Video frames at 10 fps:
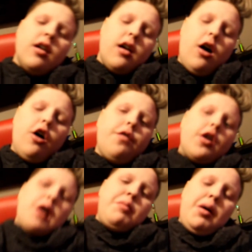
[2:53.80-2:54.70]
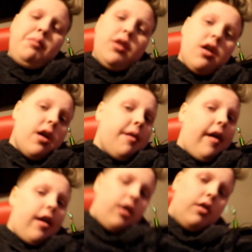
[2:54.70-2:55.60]
hopefully I'm not blurry right
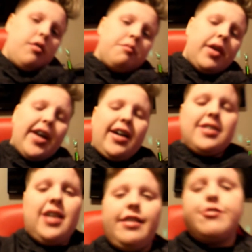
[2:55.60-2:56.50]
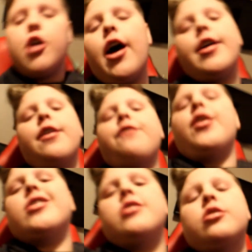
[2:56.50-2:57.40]
now because I tried to
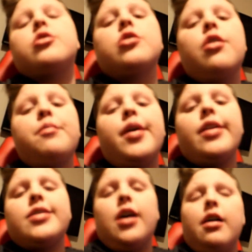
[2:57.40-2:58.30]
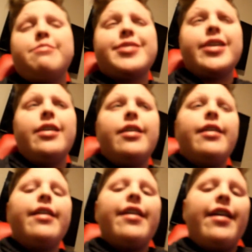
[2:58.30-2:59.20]
fix it so many times
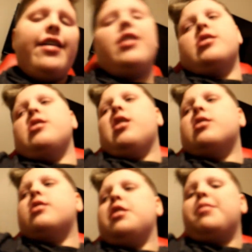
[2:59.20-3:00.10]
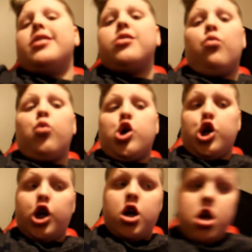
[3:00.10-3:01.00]
and it's not seeming to work.